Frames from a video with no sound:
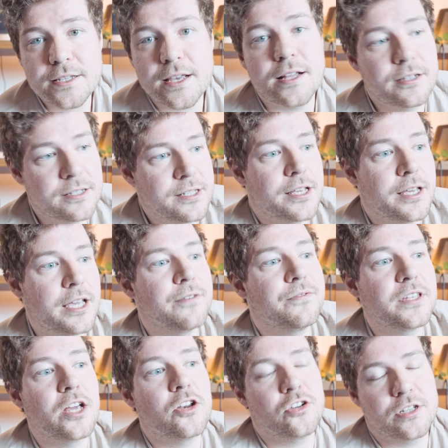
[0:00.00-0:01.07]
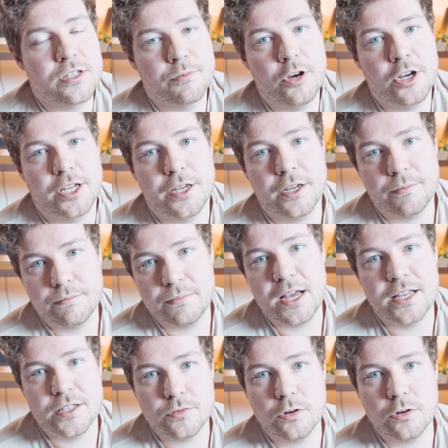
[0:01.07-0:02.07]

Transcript: and see if the engine is working as